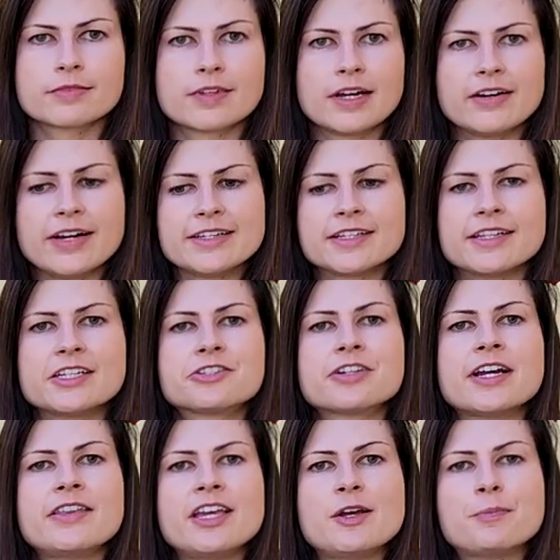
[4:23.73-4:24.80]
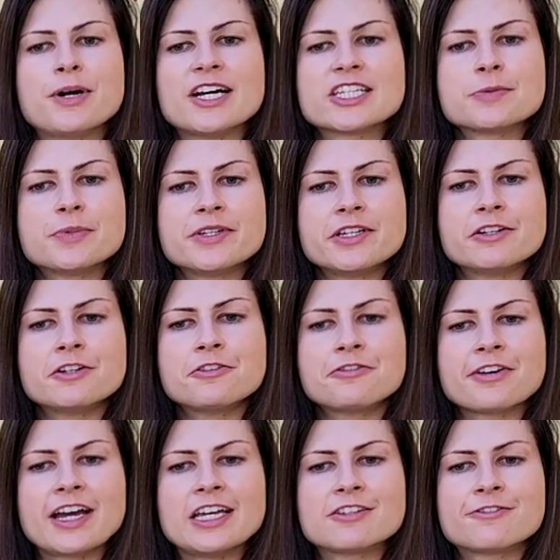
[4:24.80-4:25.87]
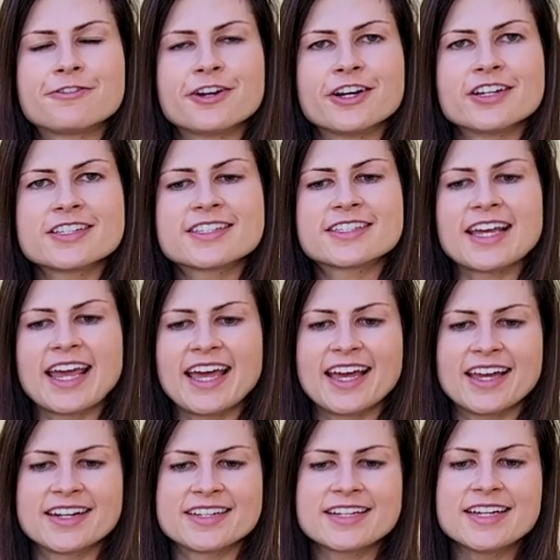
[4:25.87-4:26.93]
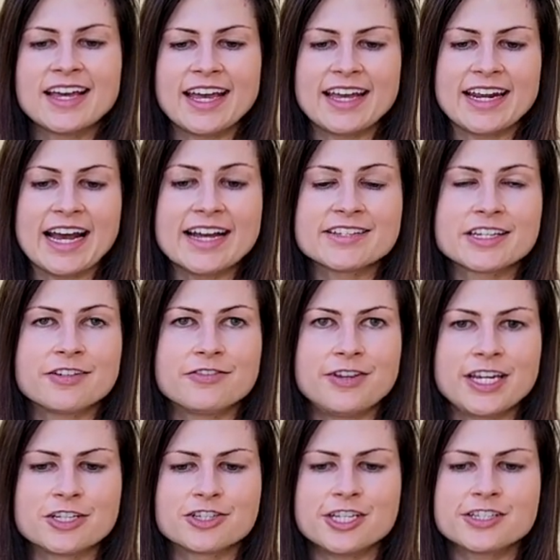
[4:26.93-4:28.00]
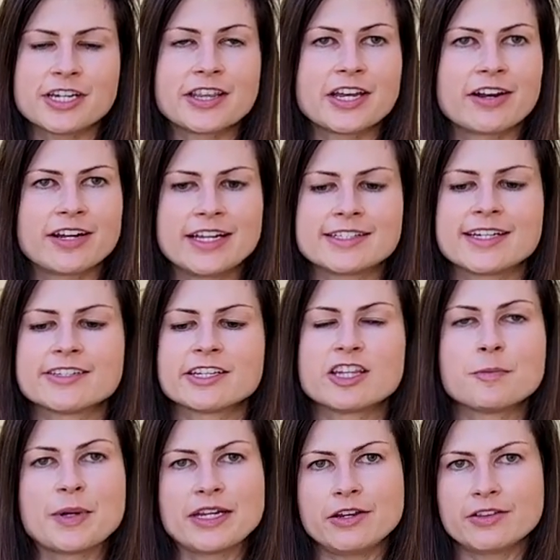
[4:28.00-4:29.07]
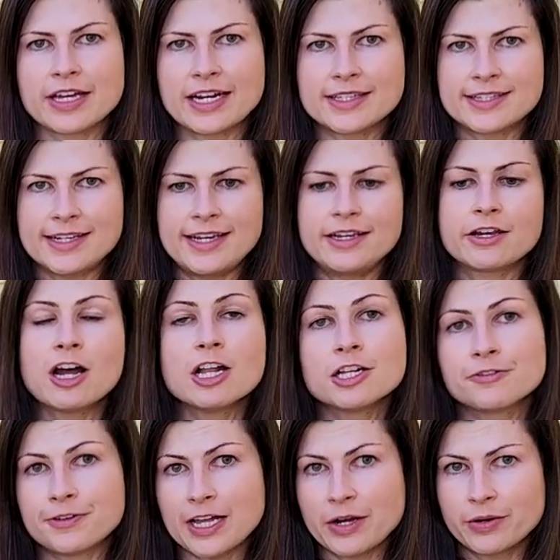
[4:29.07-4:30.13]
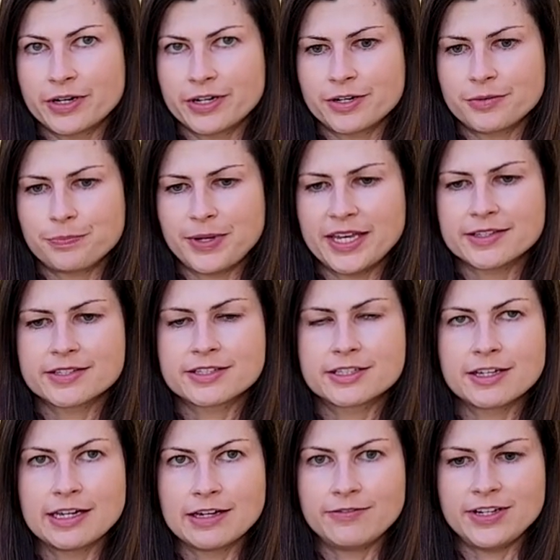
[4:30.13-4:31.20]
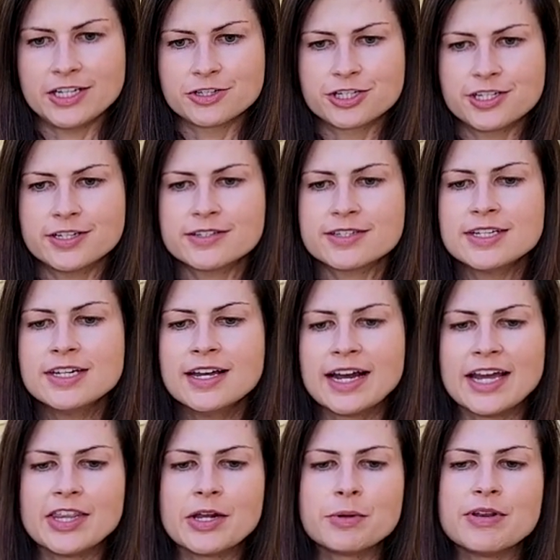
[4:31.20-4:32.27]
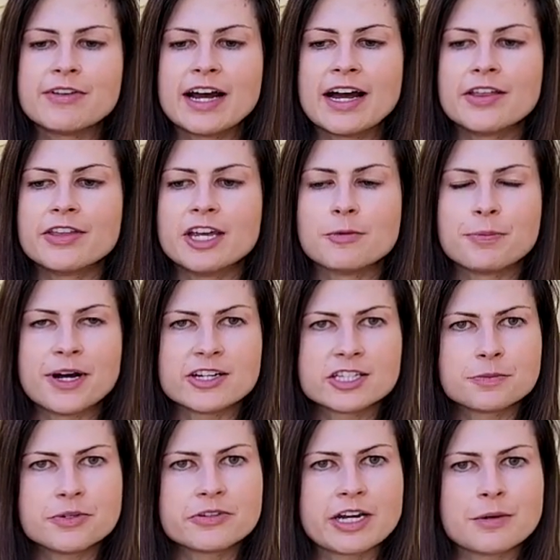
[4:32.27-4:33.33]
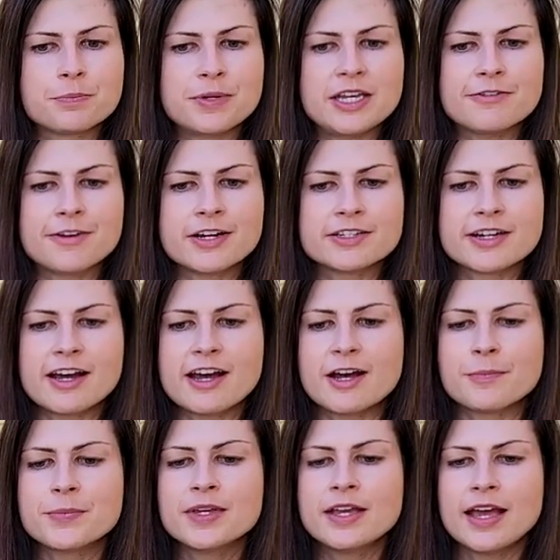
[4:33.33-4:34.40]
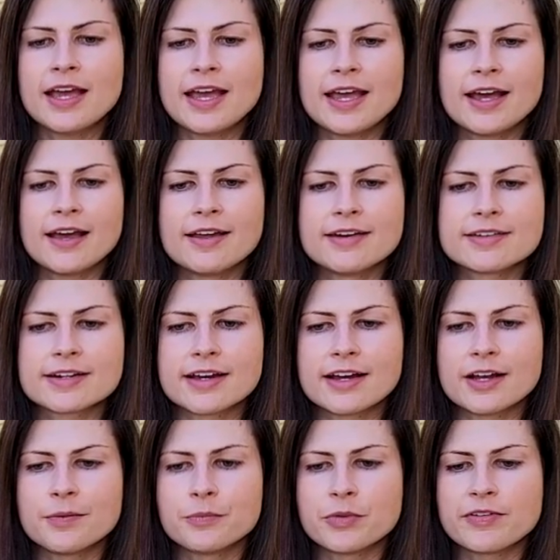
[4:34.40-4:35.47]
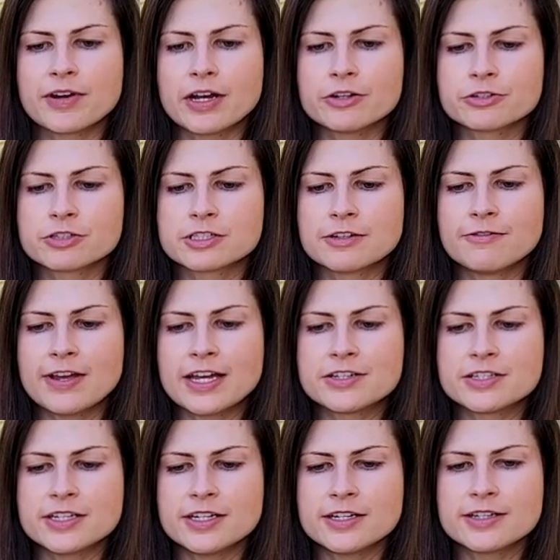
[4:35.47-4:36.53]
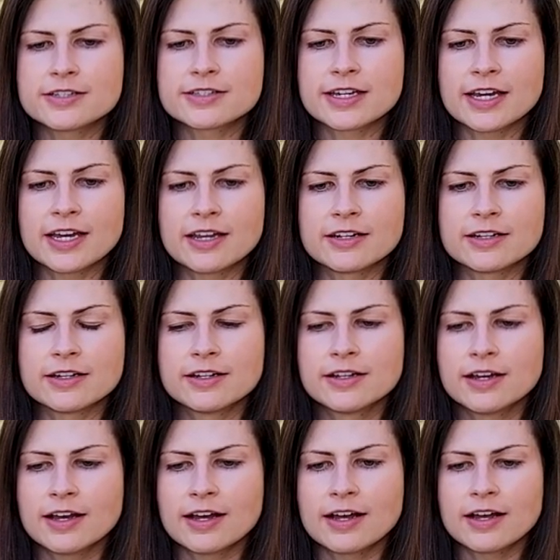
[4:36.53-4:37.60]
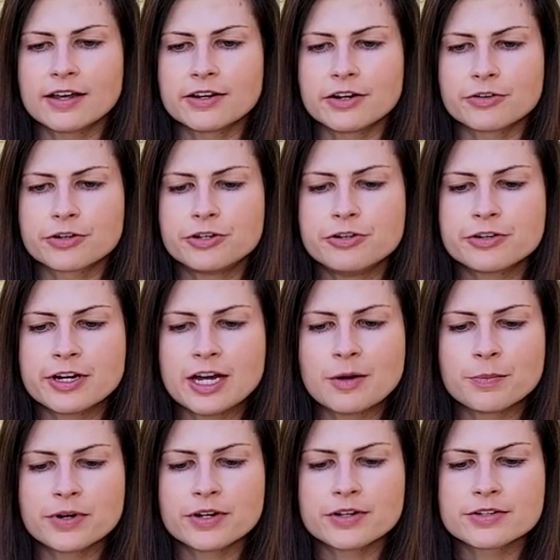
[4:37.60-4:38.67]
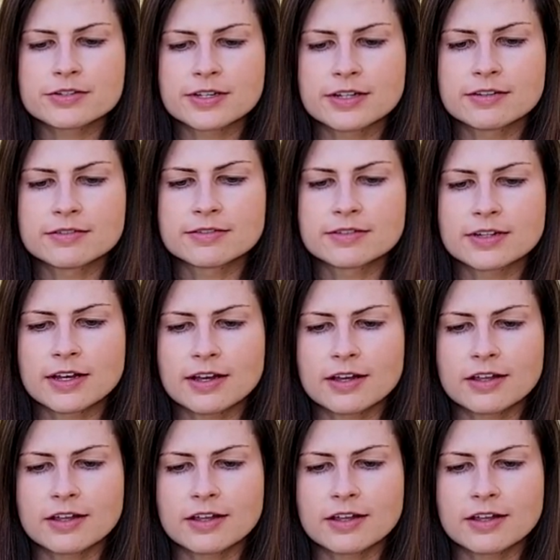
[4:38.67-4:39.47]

All right, so let's try the Impossible Gyro fries first. And it has a vegan cheese on there, and it says on the menu that it's a cauliflower-based uh, vegan cheese. And then we got the Impossible ground beef on top, and um, we've got all sorts of veggies and uh, cucumbers and uh,